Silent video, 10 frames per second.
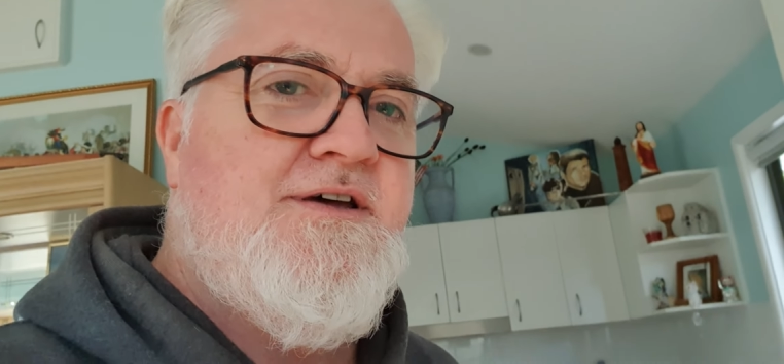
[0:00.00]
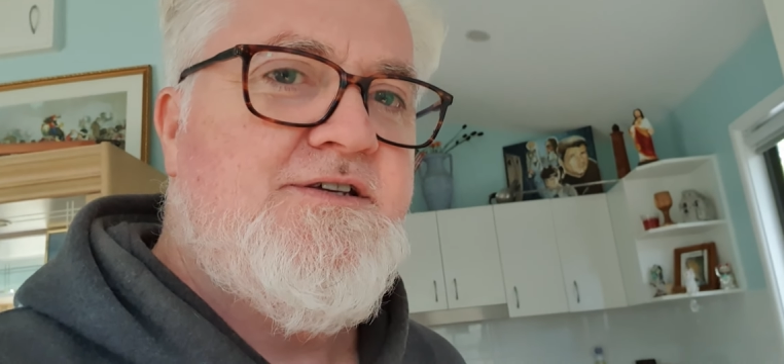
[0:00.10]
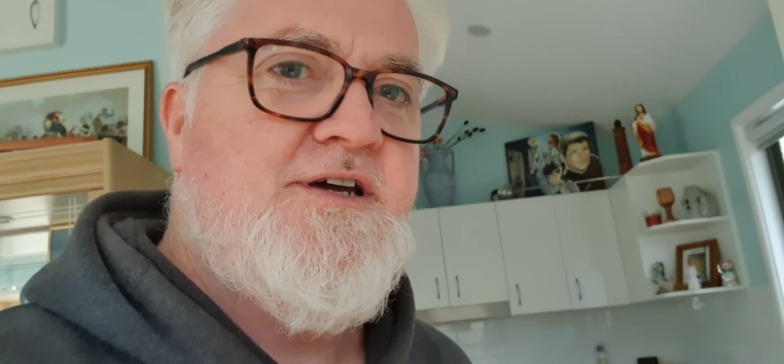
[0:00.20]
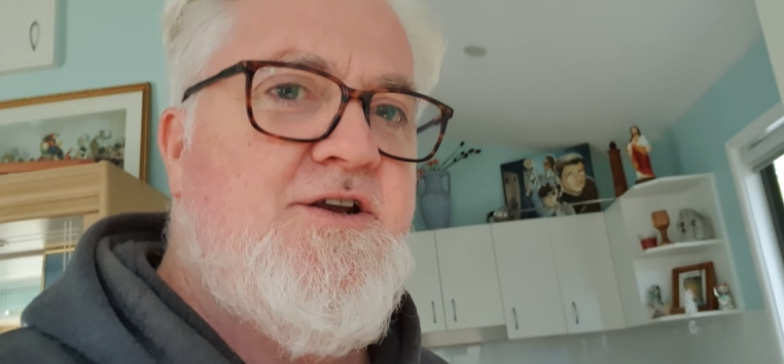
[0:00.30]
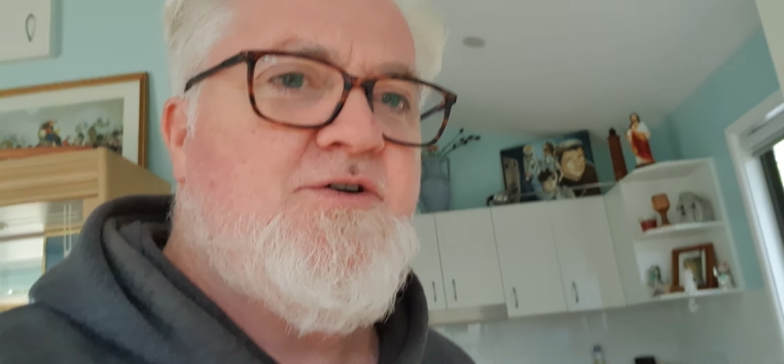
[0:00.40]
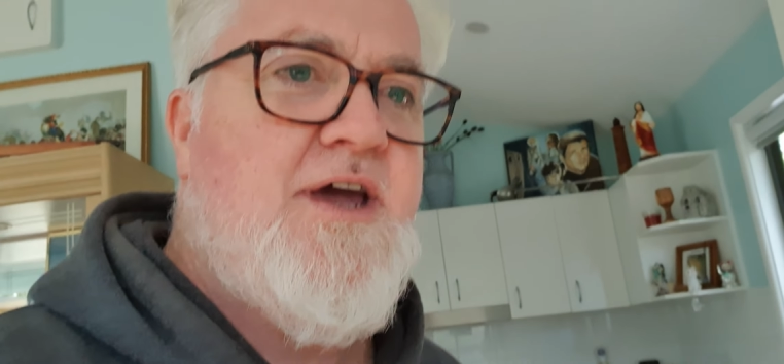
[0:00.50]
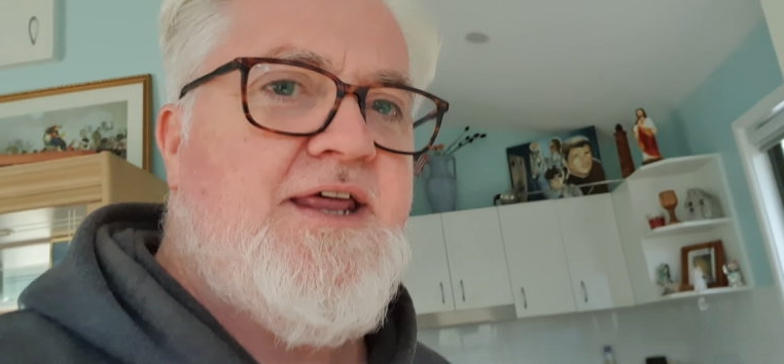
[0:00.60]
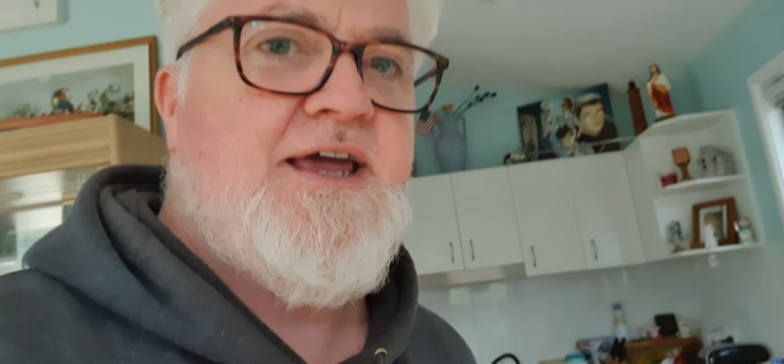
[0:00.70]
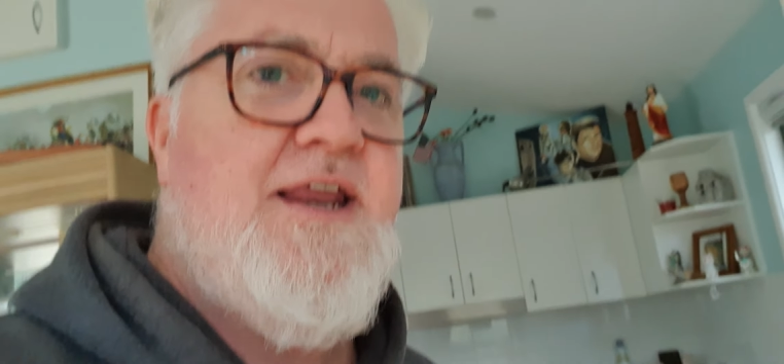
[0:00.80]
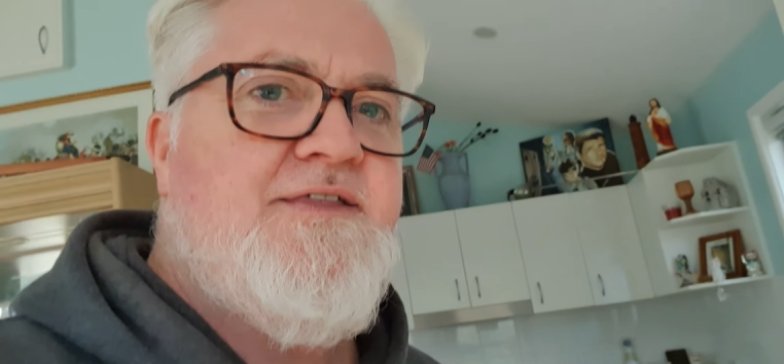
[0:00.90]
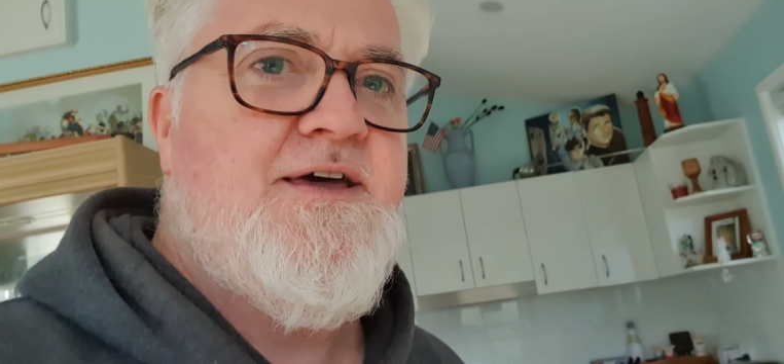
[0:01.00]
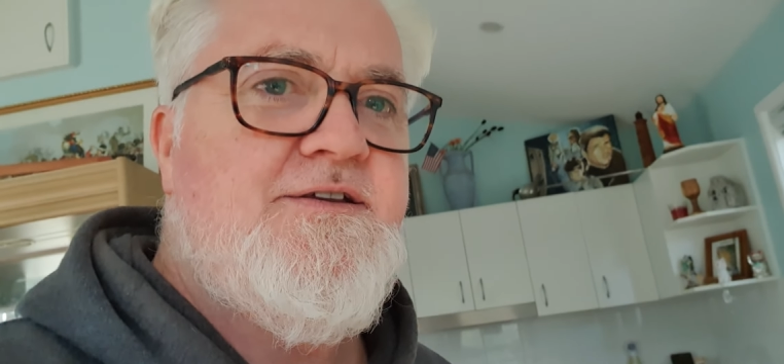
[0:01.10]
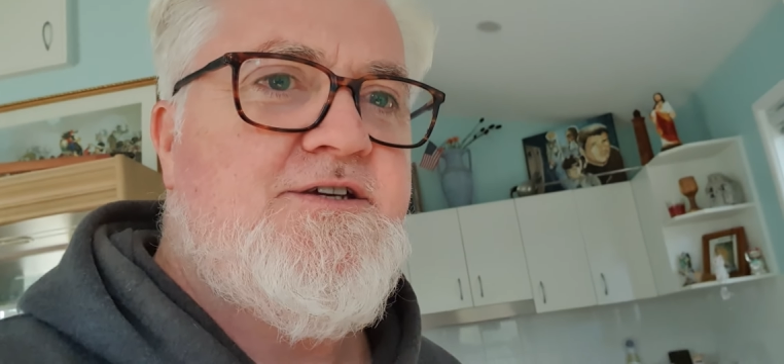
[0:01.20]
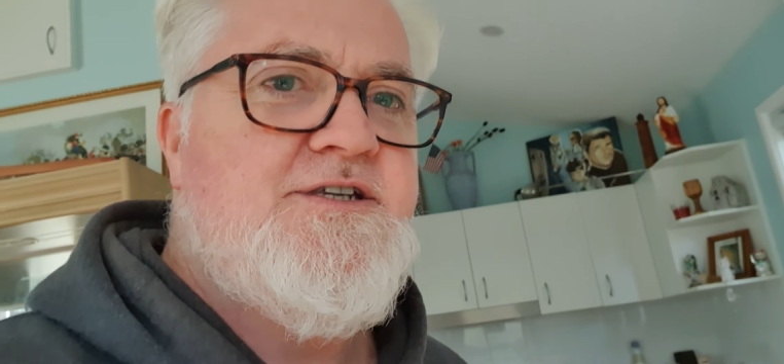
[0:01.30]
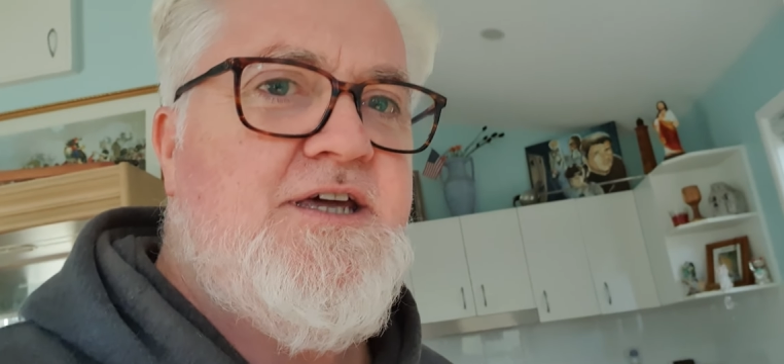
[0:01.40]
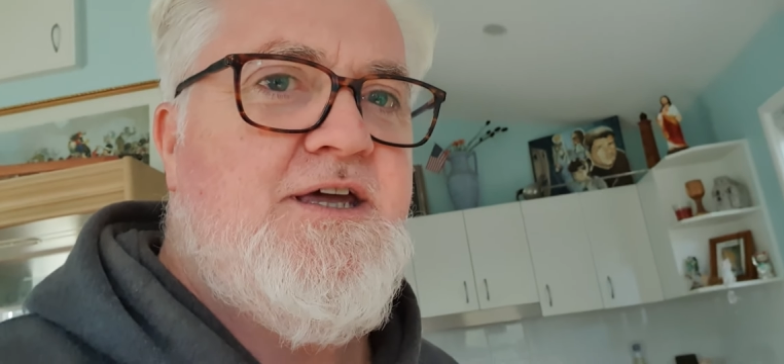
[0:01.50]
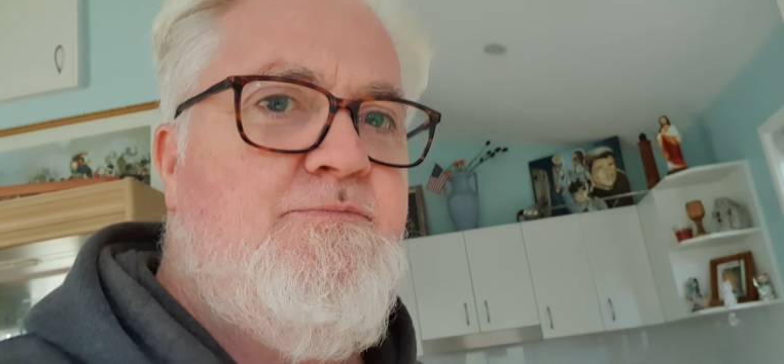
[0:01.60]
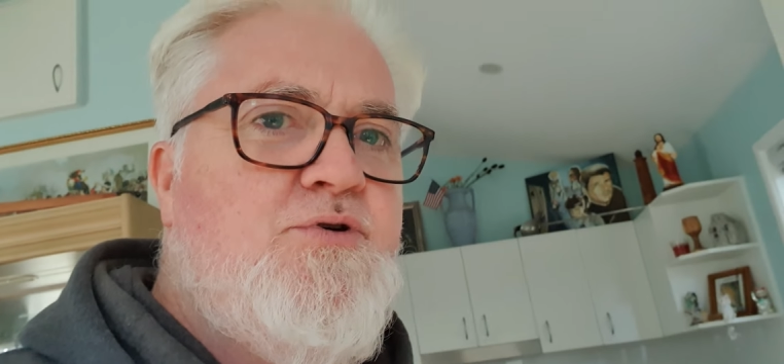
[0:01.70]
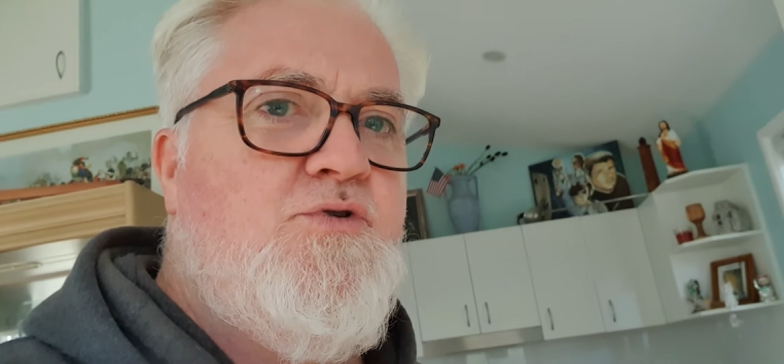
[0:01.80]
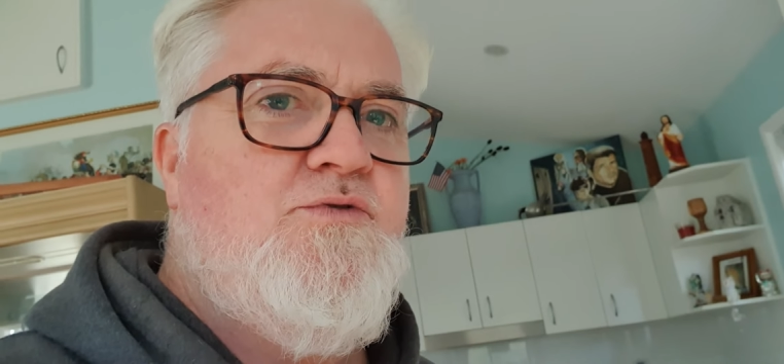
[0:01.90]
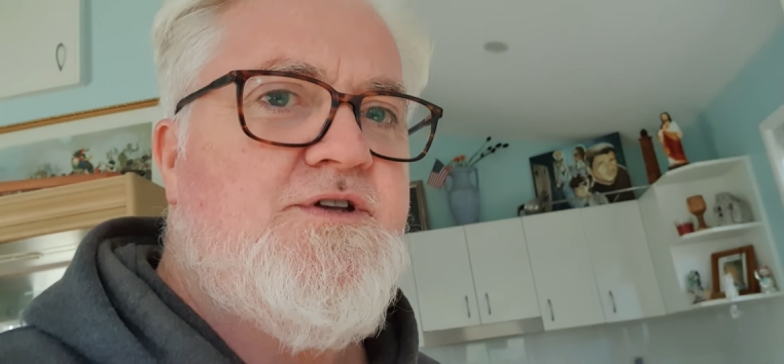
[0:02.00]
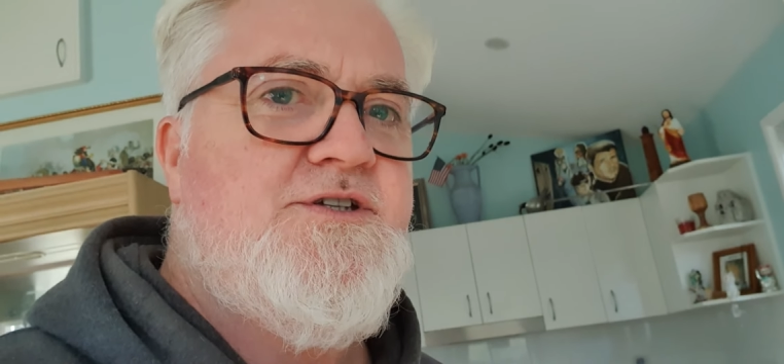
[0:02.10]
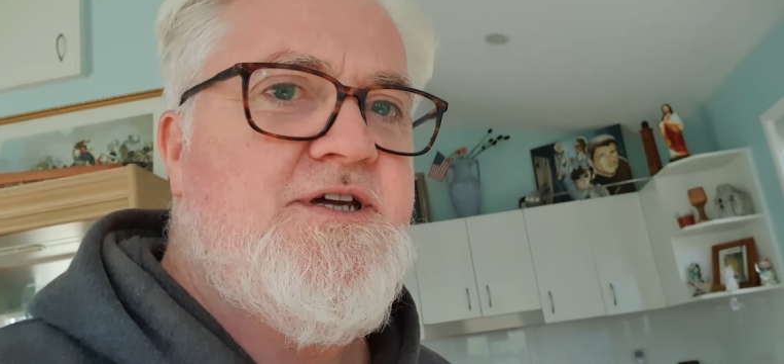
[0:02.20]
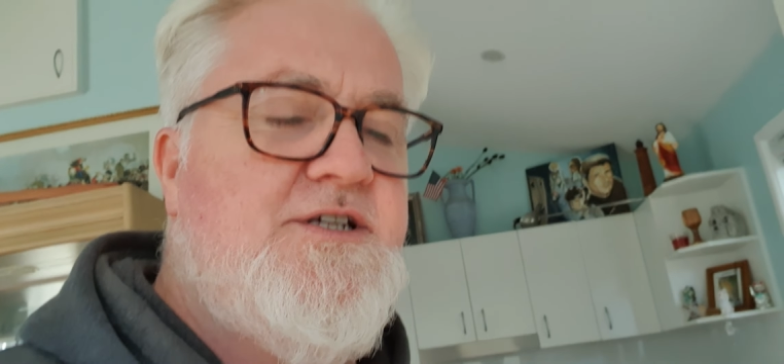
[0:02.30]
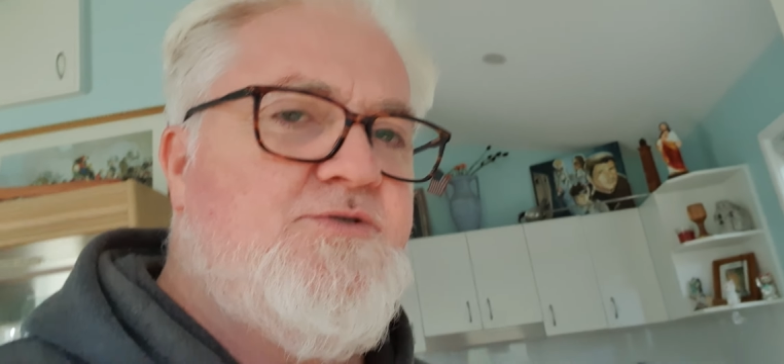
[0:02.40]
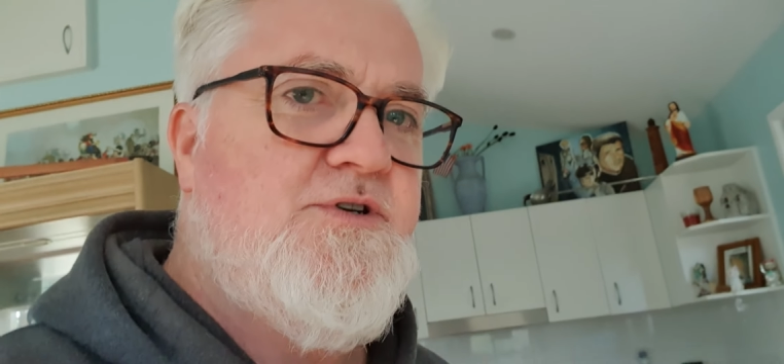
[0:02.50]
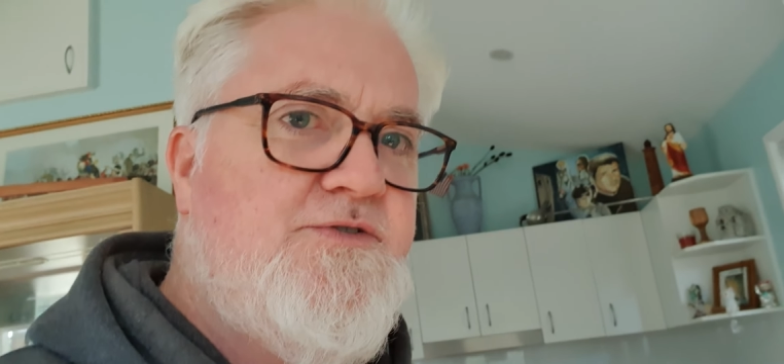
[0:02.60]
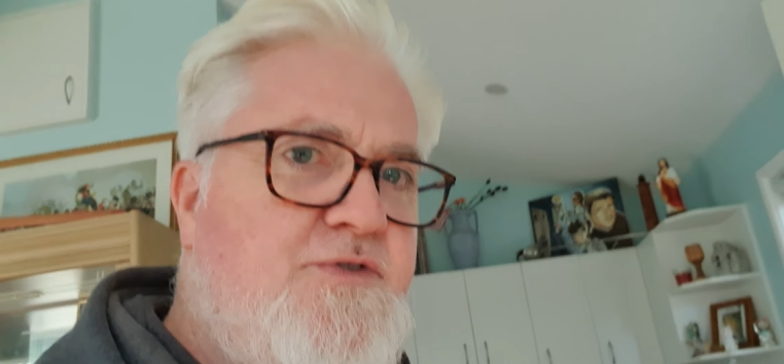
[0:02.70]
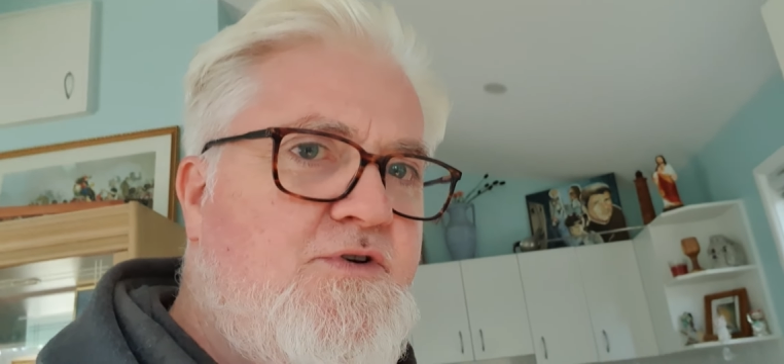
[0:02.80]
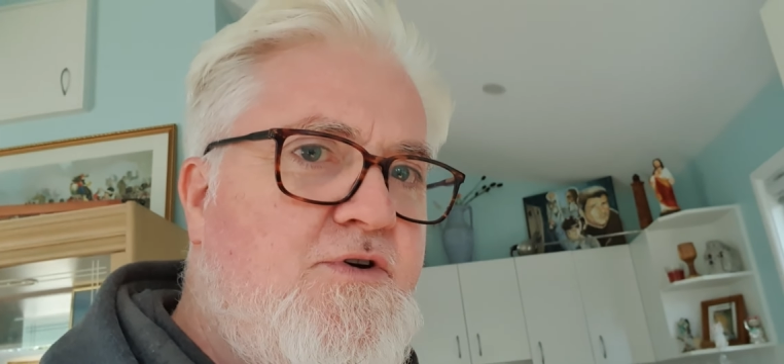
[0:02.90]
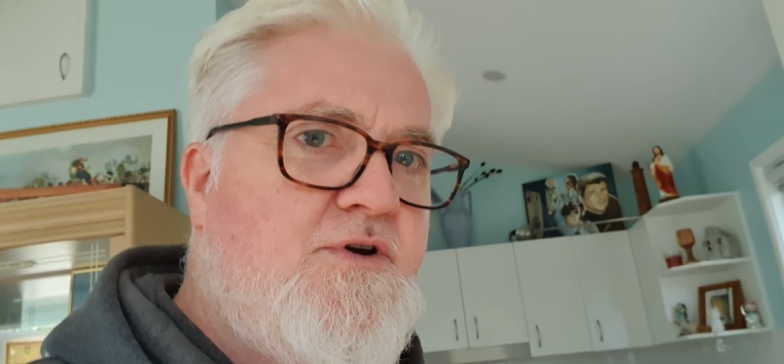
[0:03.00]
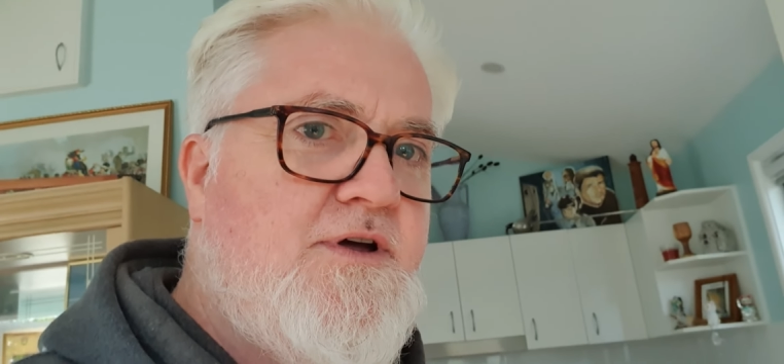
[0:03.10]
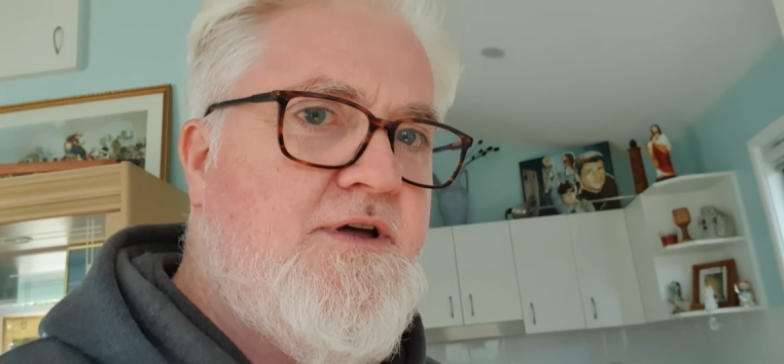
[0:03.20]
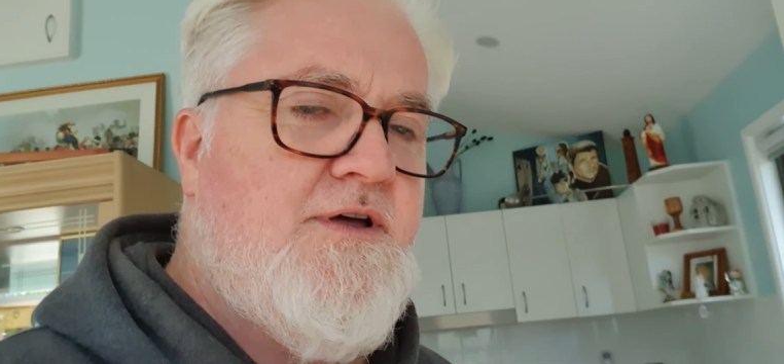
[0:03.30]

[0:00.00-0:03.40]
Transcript: So you're not getting any of that sticky poo that sticks to his fur.